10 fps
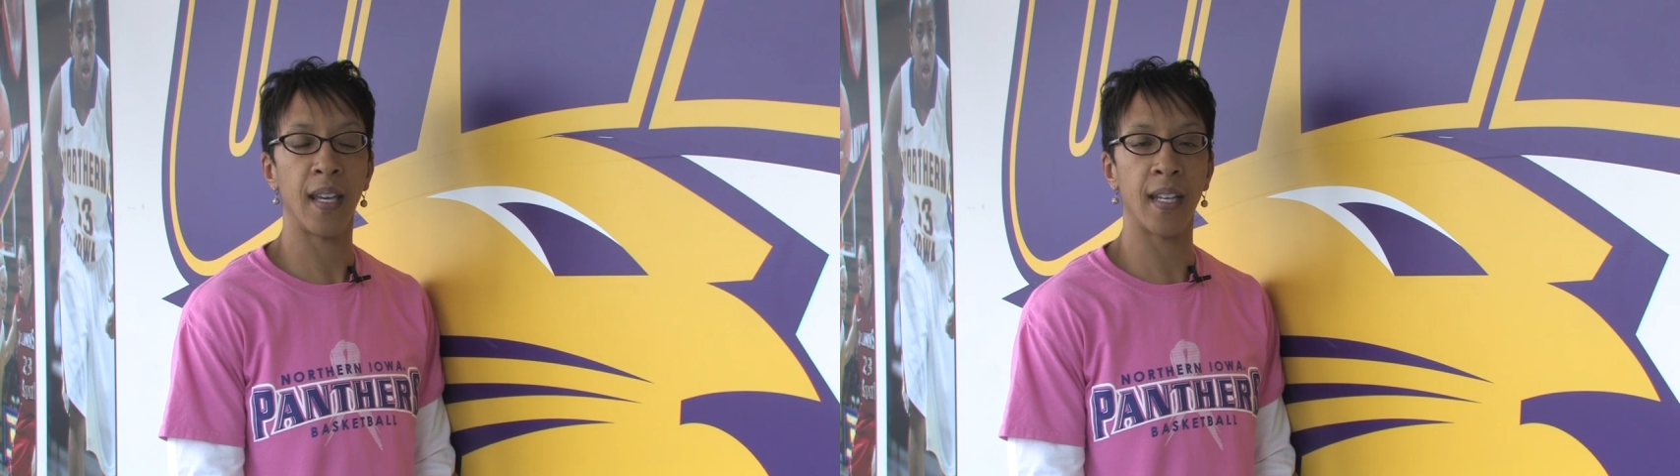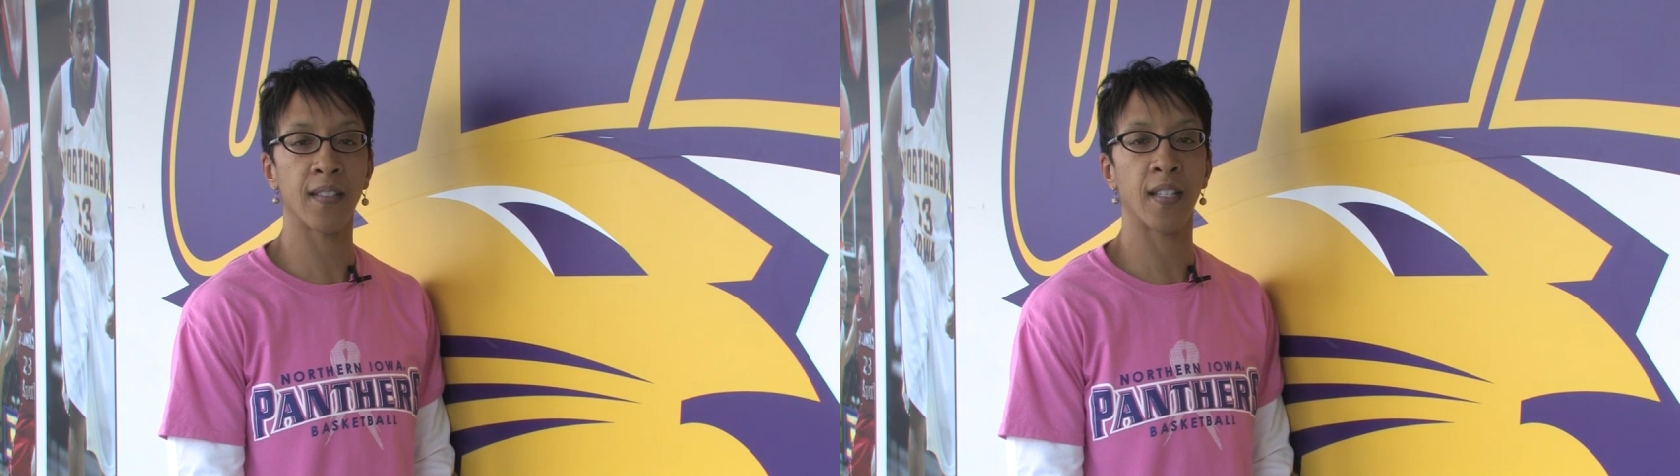
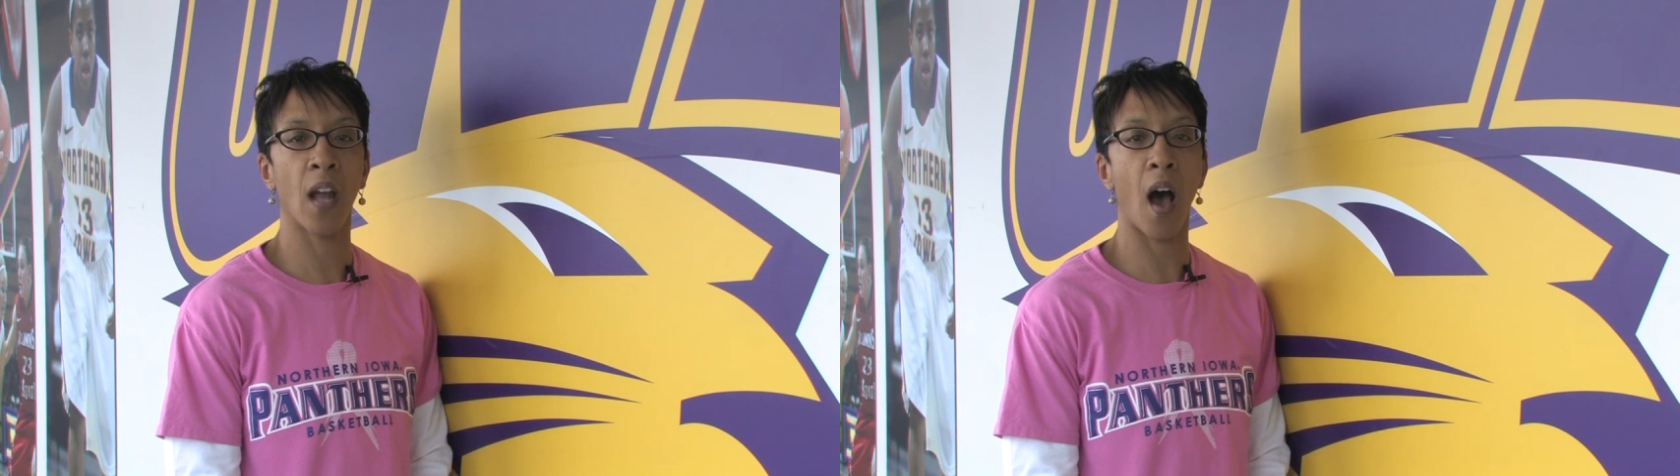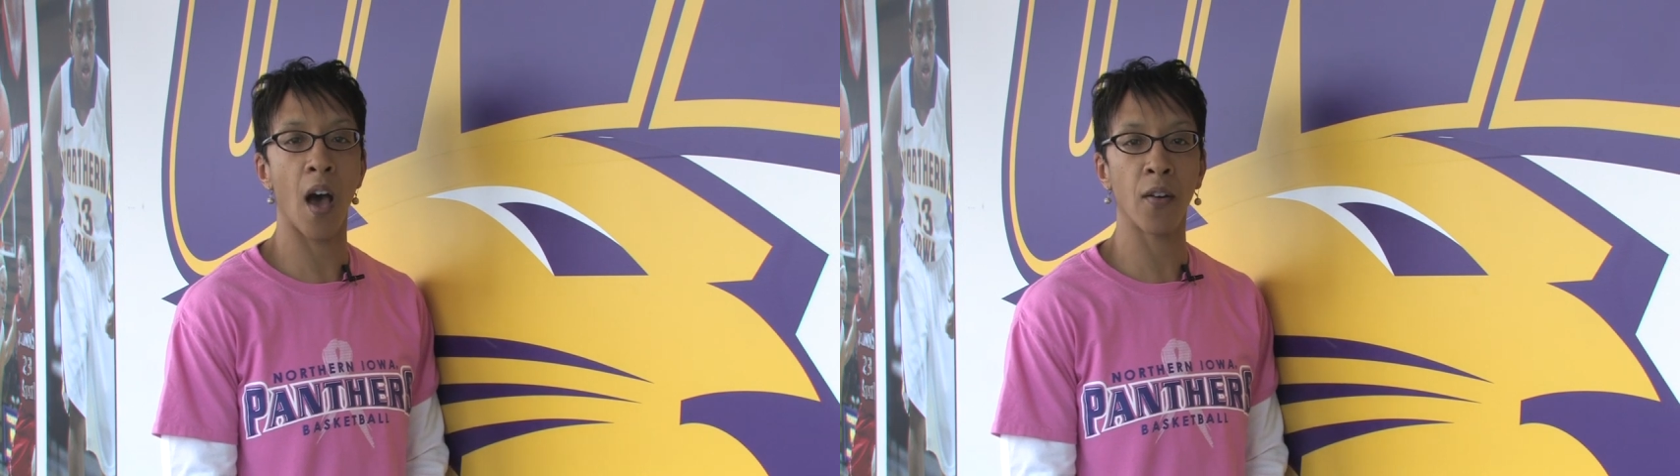It is an
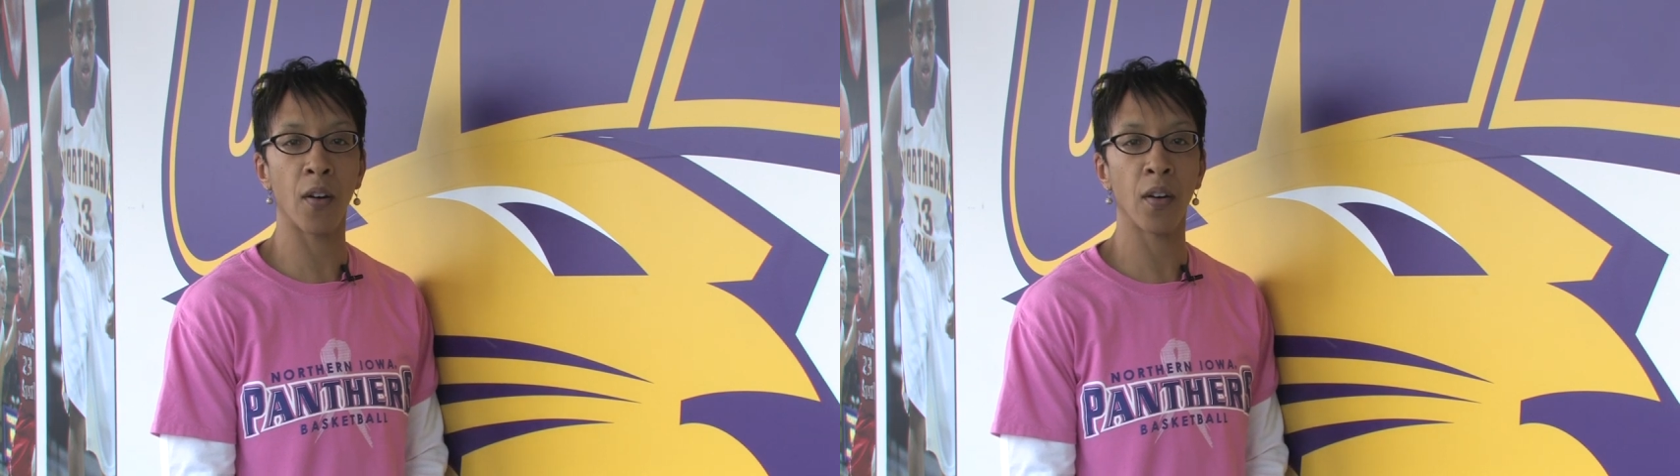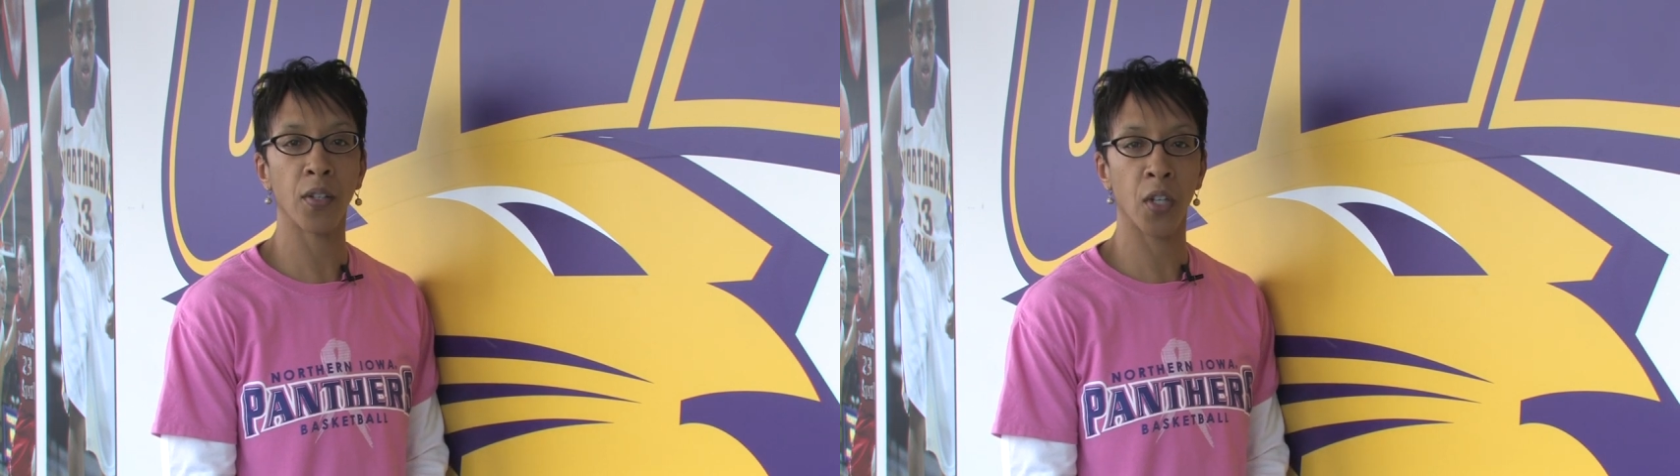
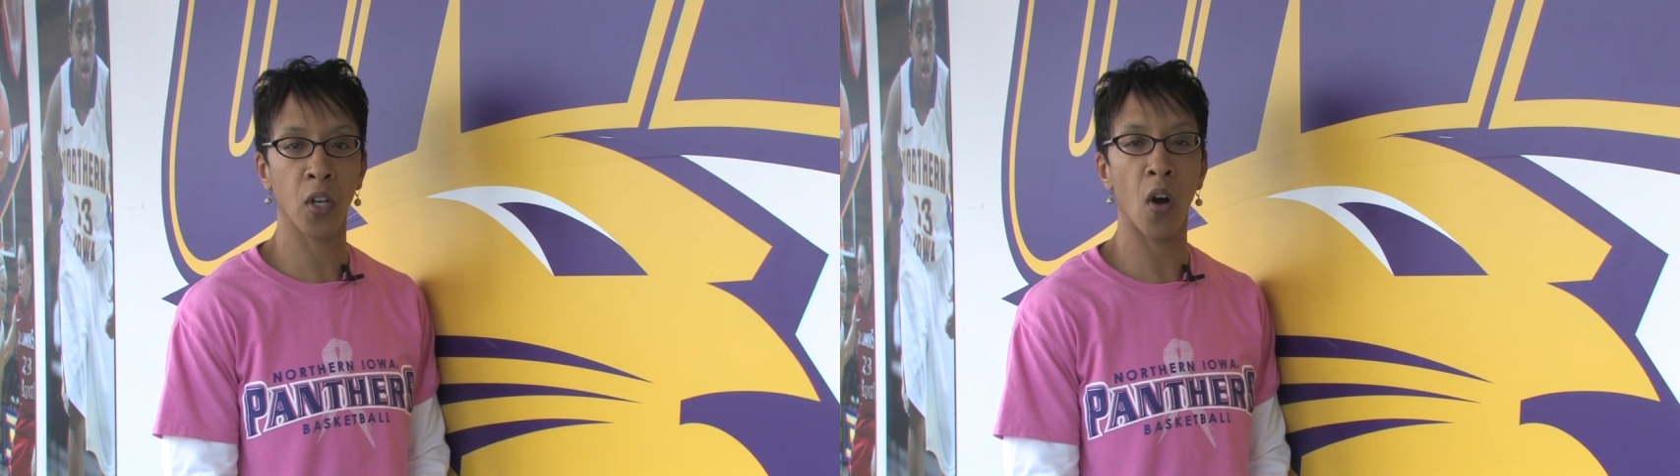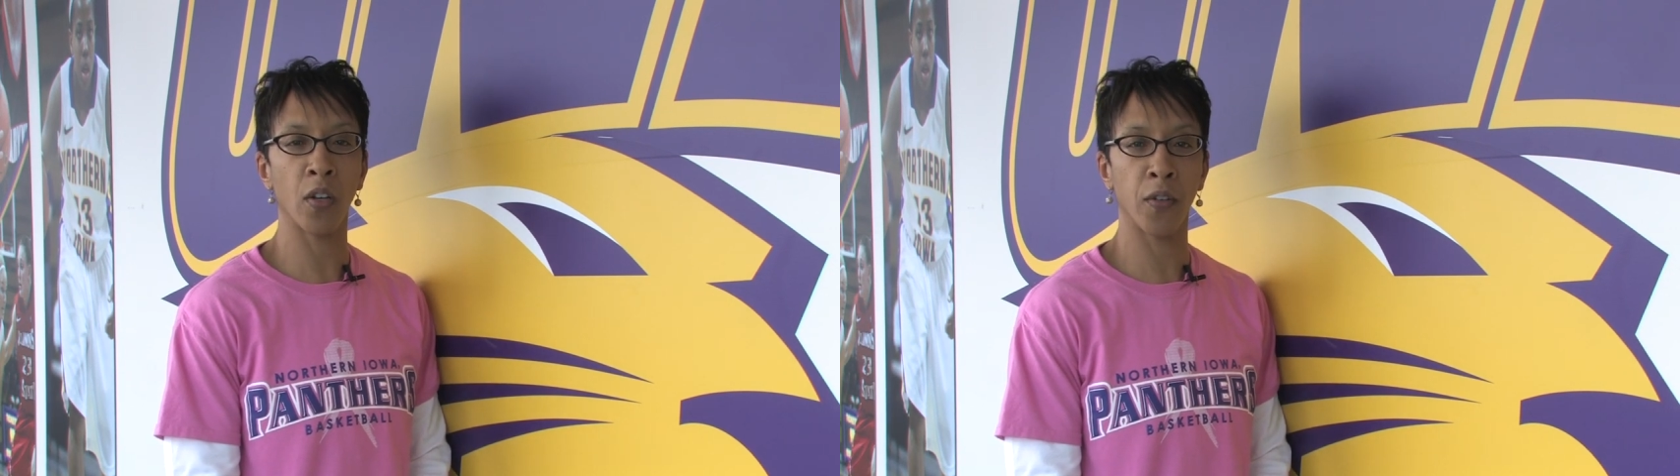honor to
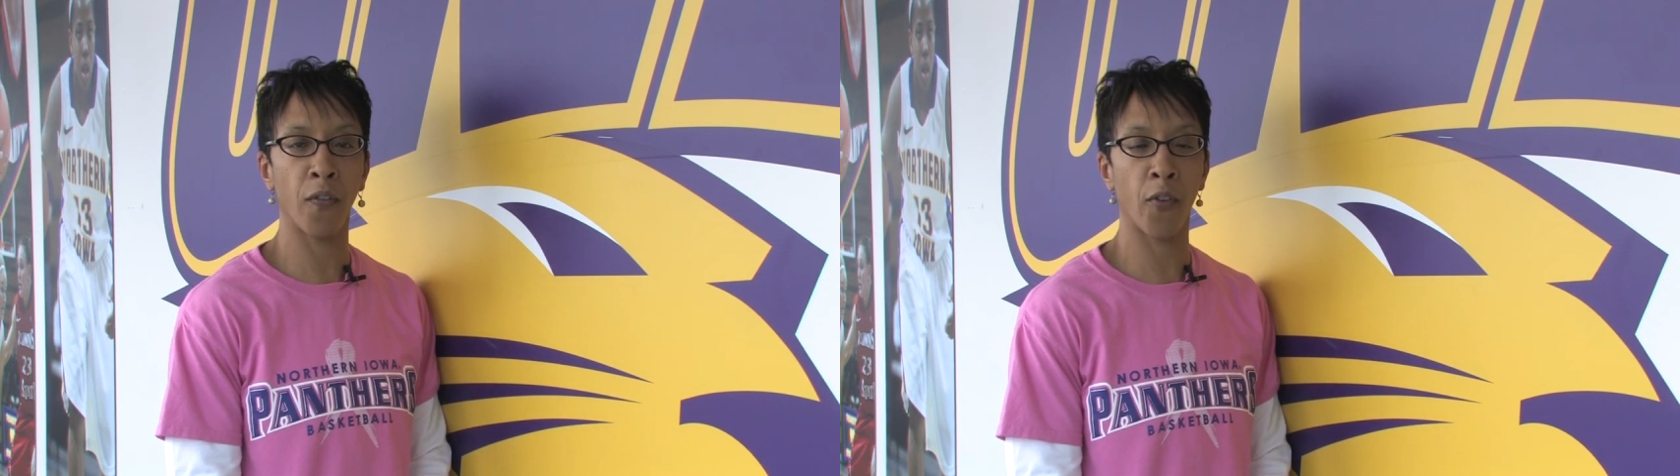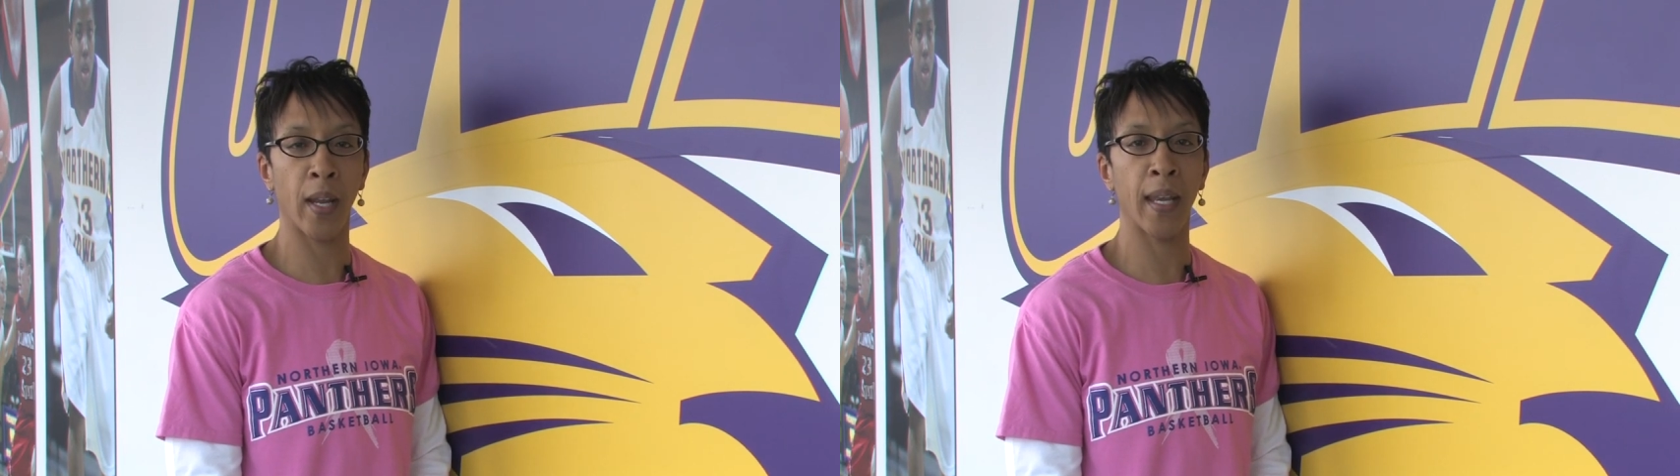call you
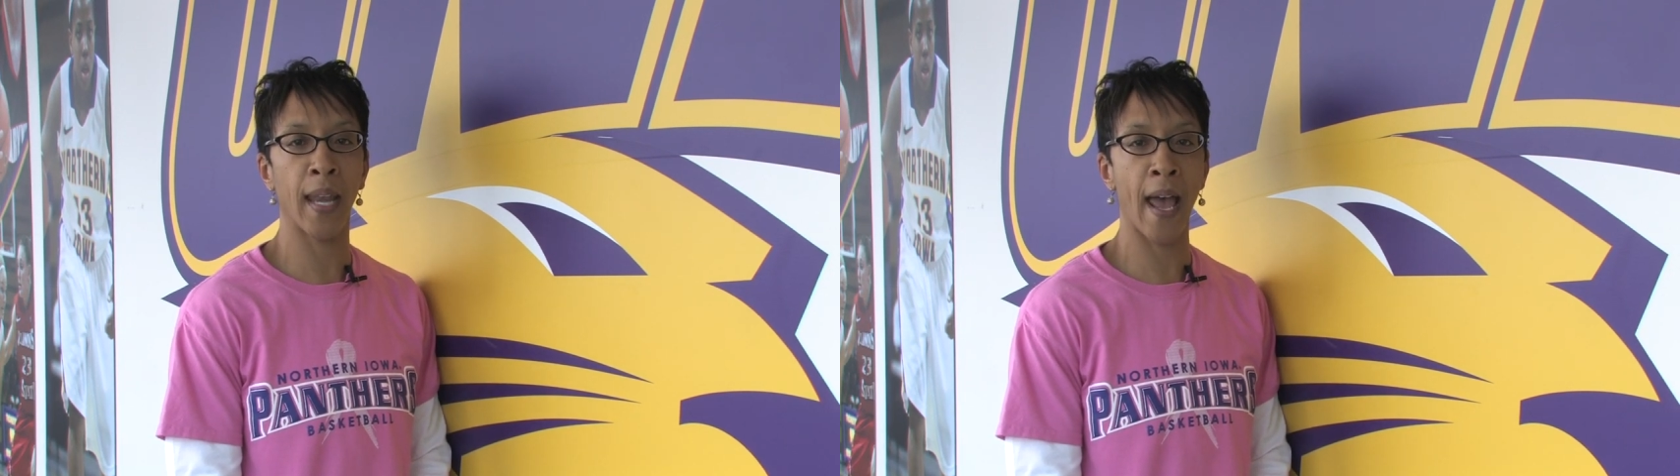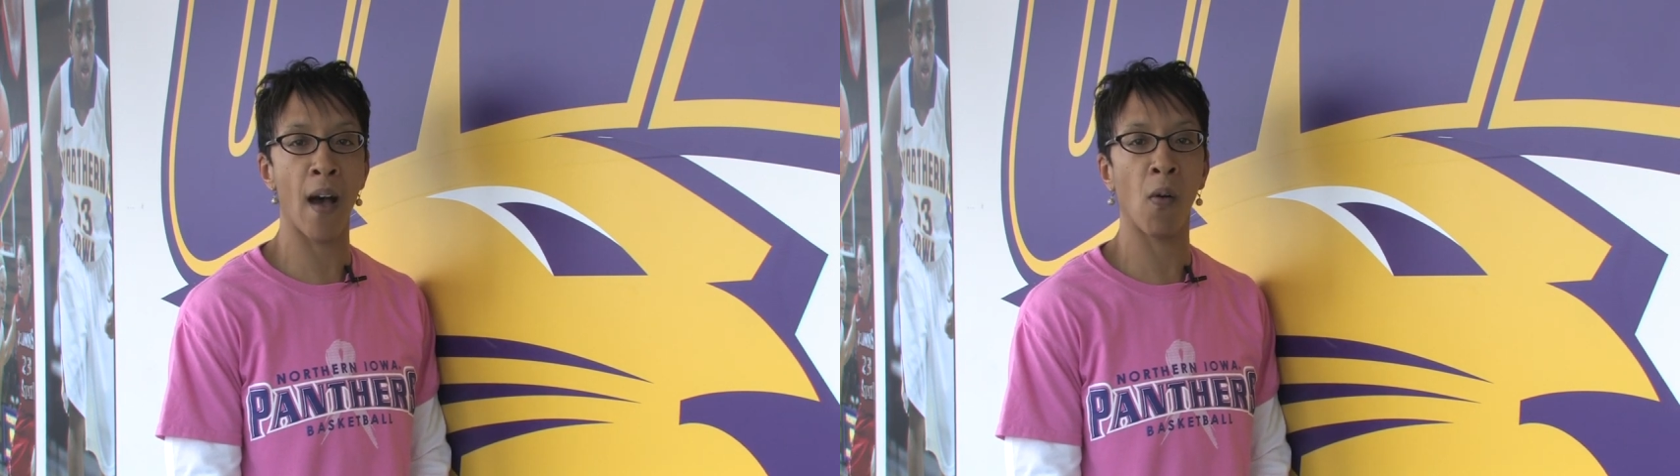friend
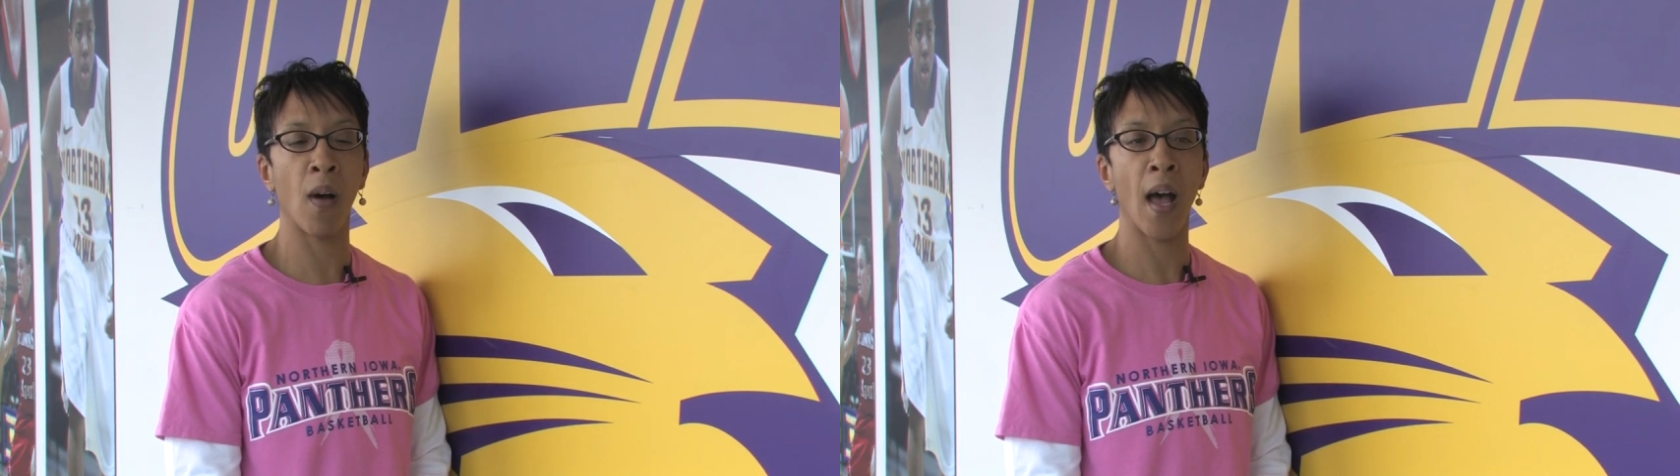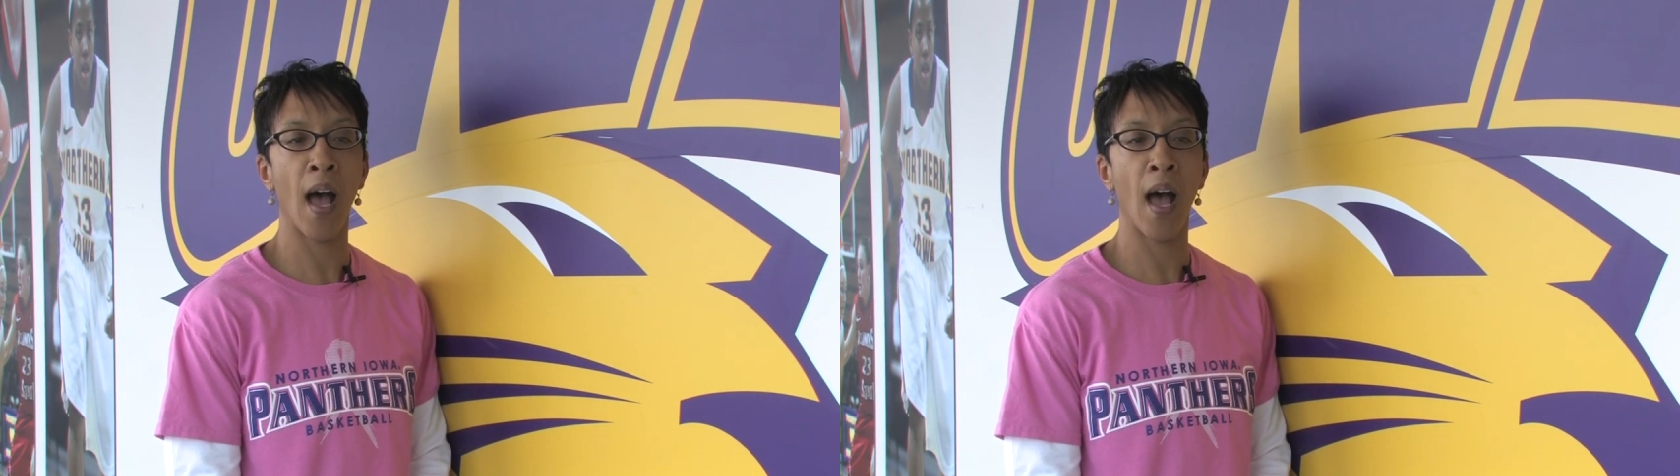now.